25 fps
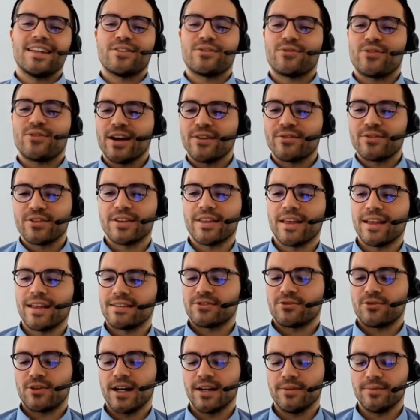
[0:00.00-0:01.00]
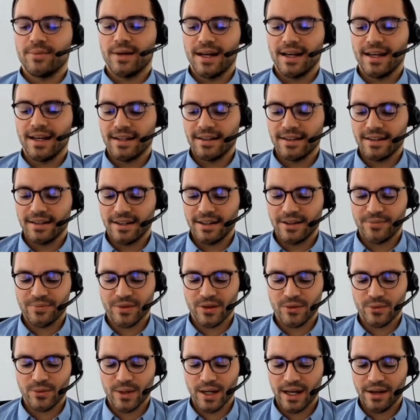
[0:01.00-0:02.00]
Frankfurt. That's
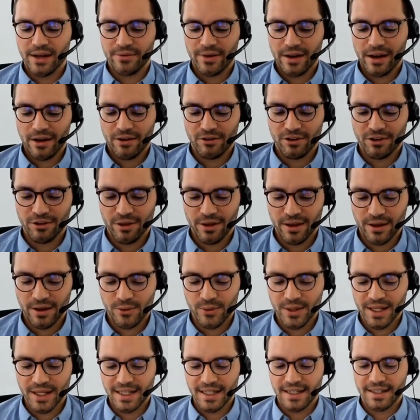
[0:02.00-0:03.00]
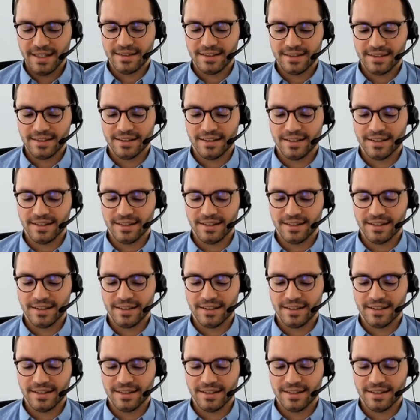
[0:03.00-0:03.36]
Rhein-Main. We have everything we need.